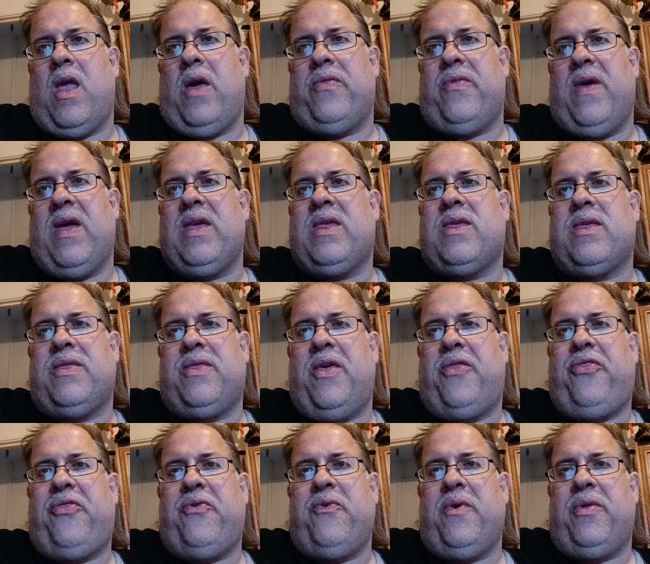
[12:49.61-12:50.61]

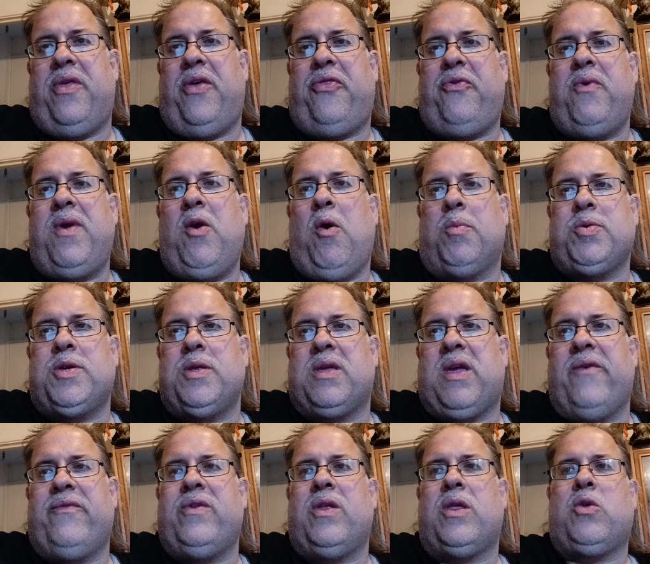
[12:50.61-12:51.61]
The 3 options
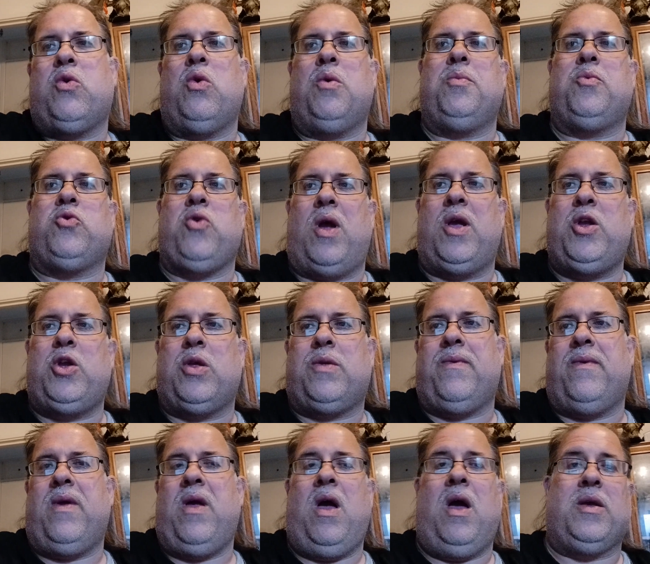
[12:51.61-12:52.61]
given
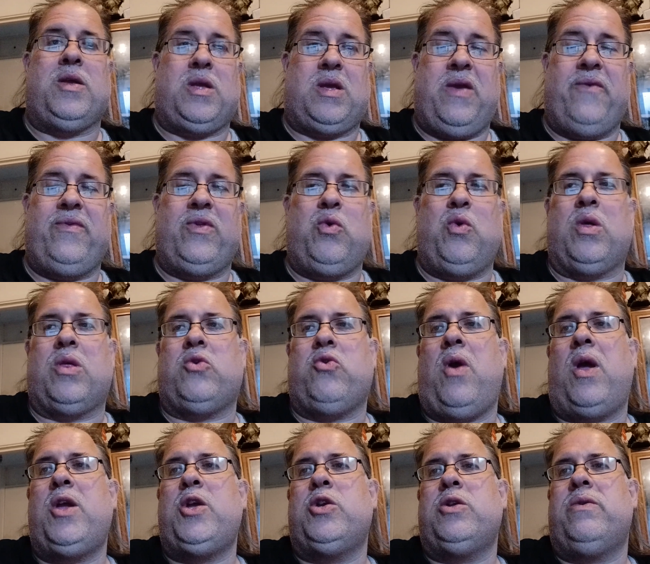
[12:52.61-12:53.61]
to us,
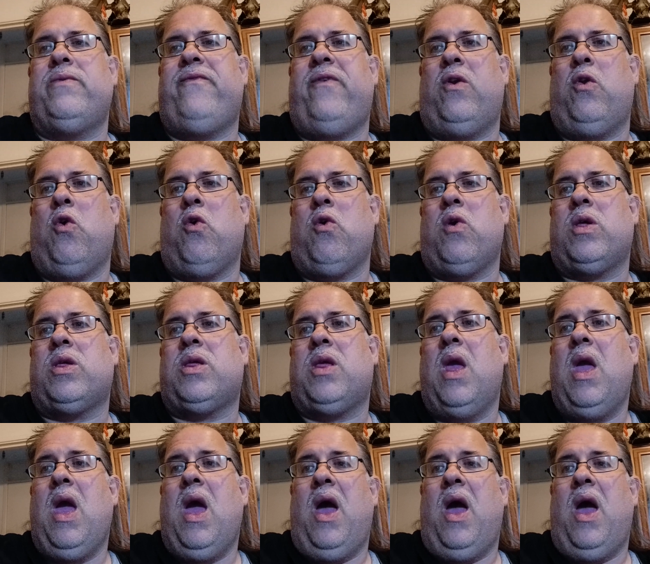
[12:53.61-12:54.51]
Trajan, Valorous,